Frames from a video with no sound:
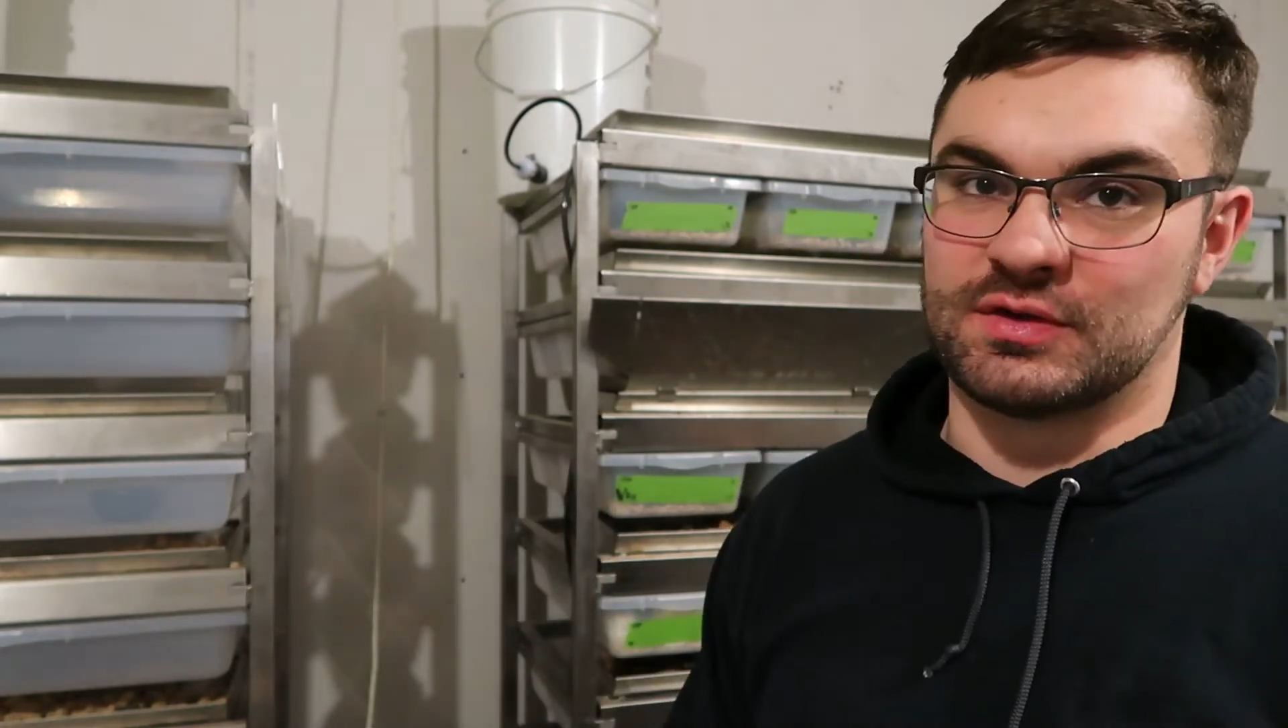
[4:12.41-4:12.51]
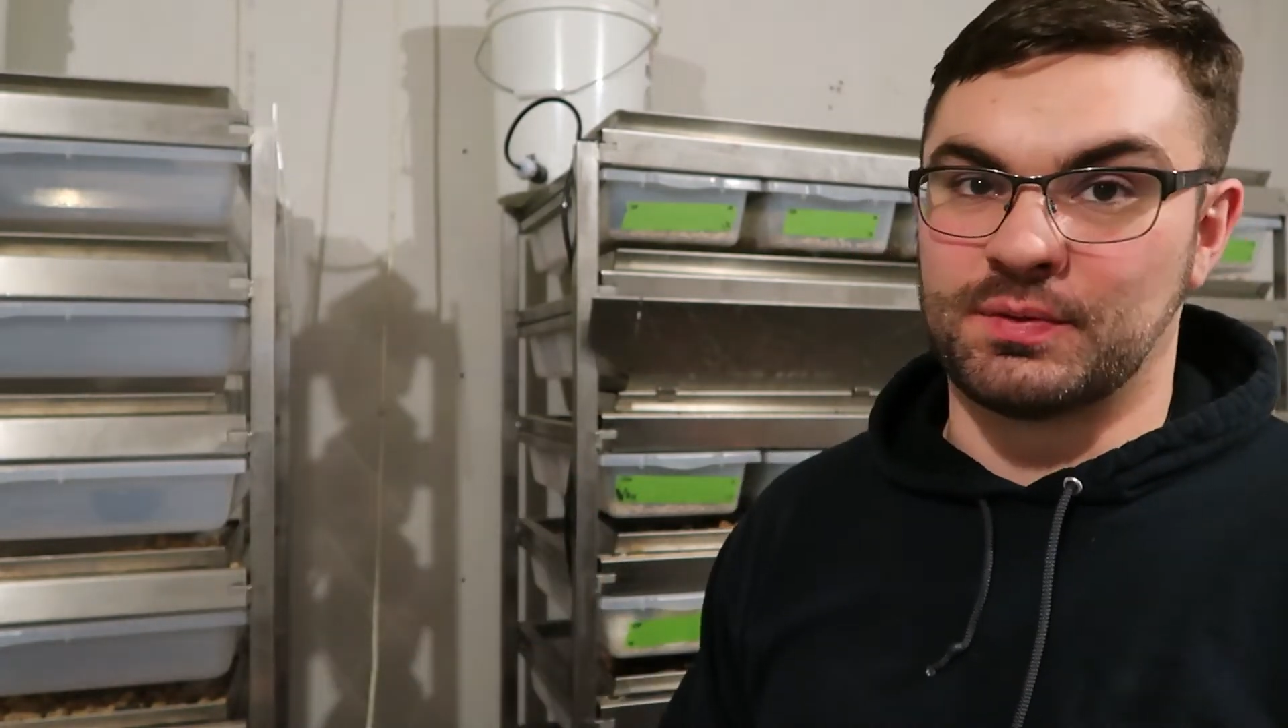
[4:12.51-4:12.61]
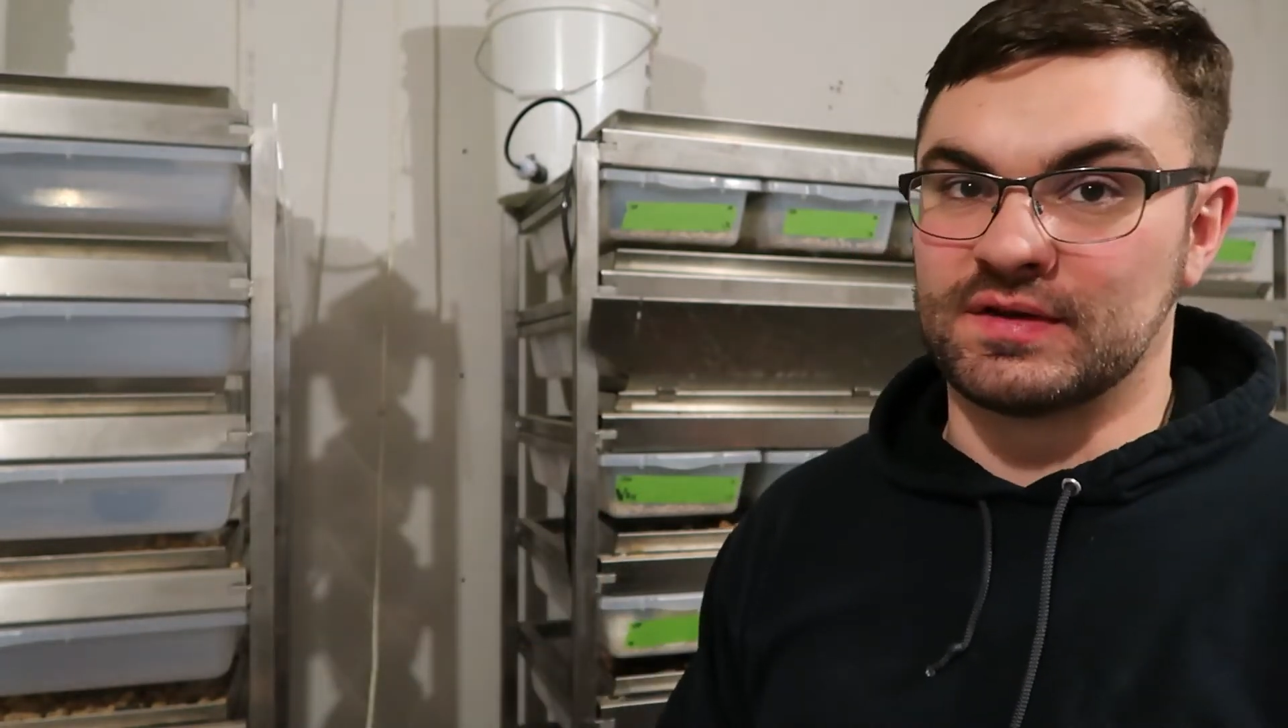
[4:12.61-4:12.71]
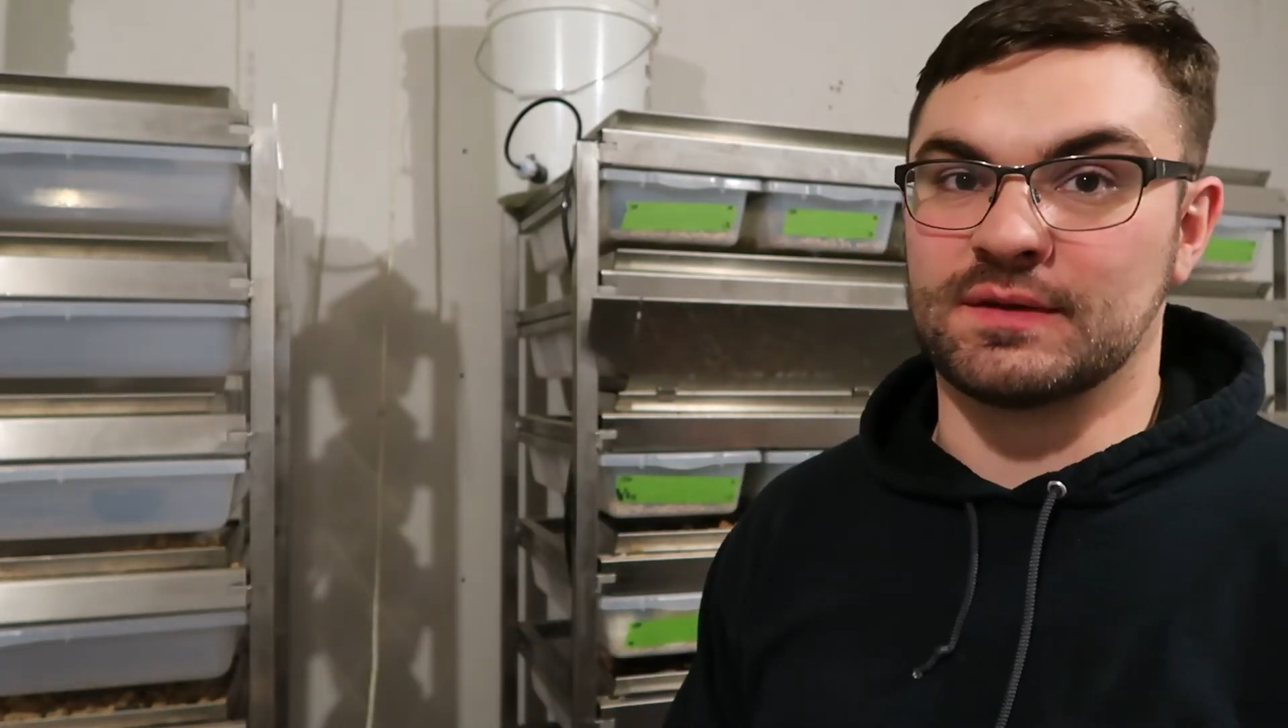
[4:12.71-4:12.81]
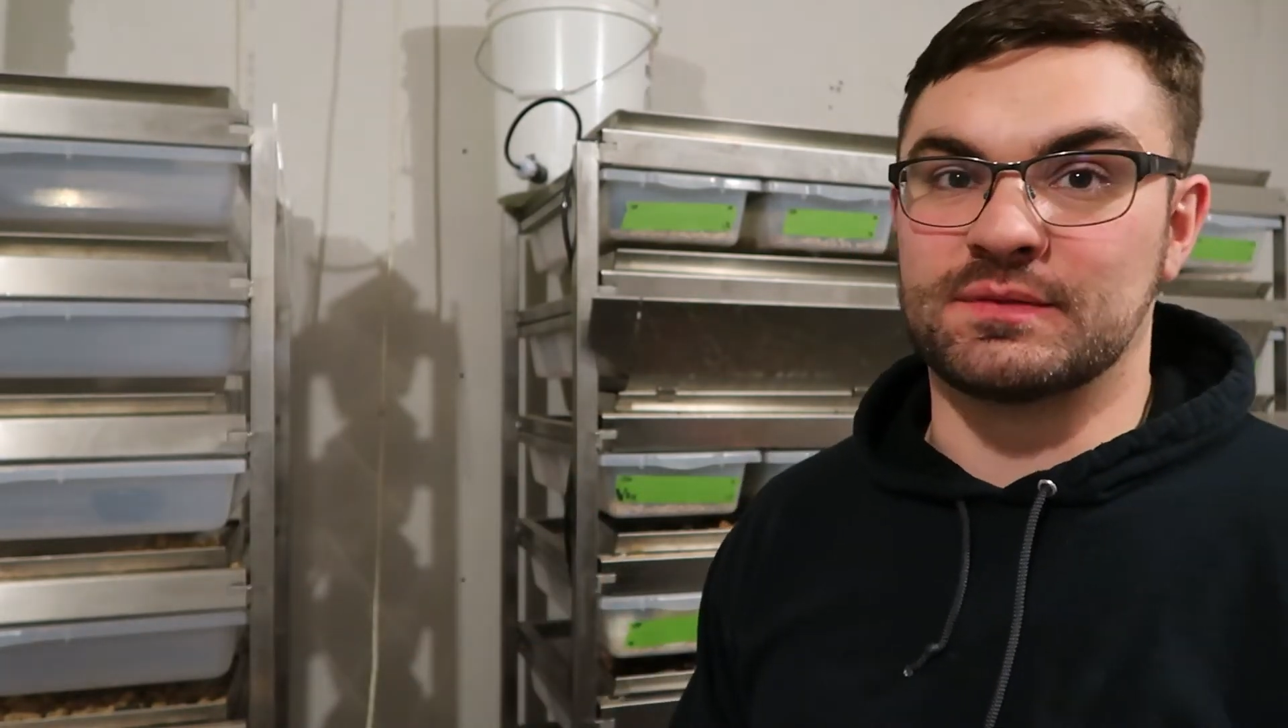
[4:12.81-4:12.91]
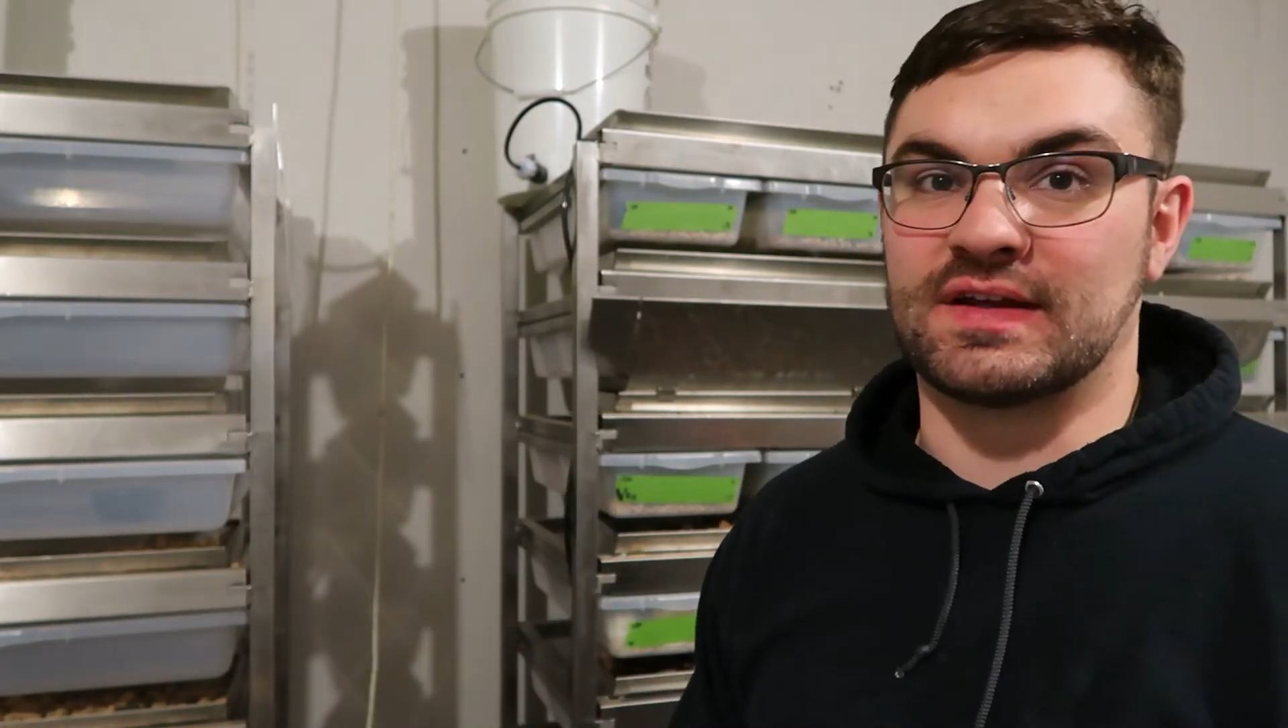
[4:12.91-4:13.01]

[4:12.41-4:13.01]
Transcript: to put them